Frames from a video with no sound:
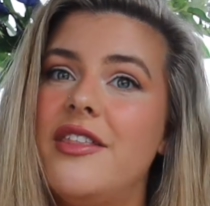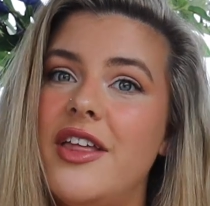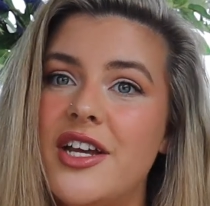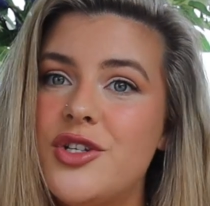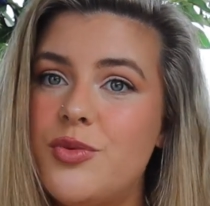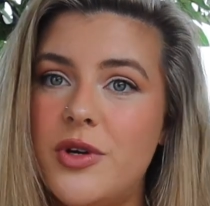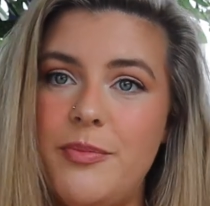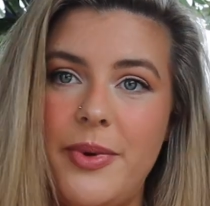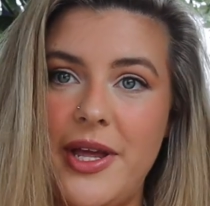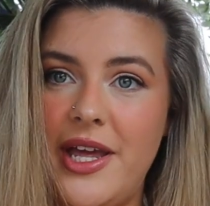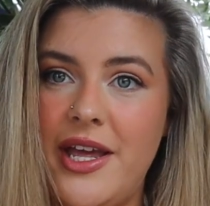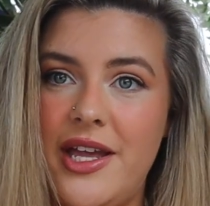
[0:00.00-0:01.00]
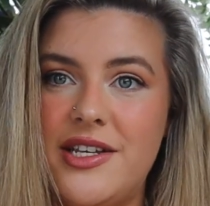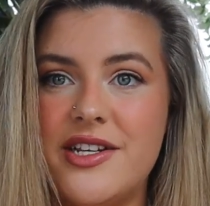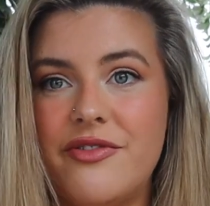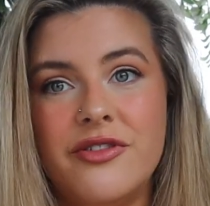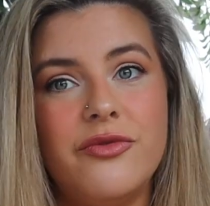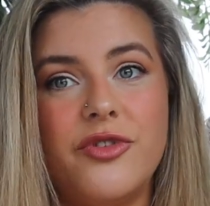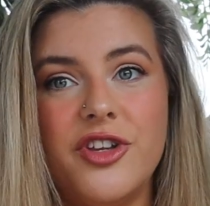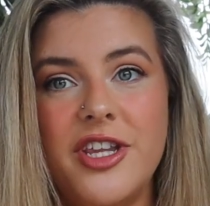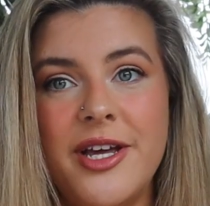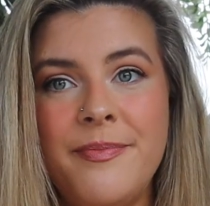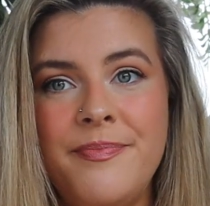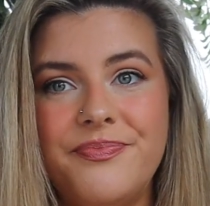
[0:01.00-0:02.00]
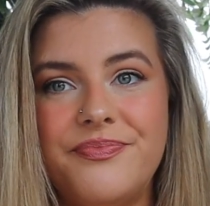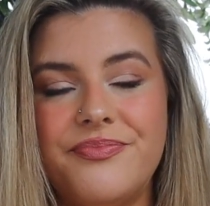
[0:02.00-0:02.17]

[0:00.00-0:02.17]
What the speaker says: things would be different for them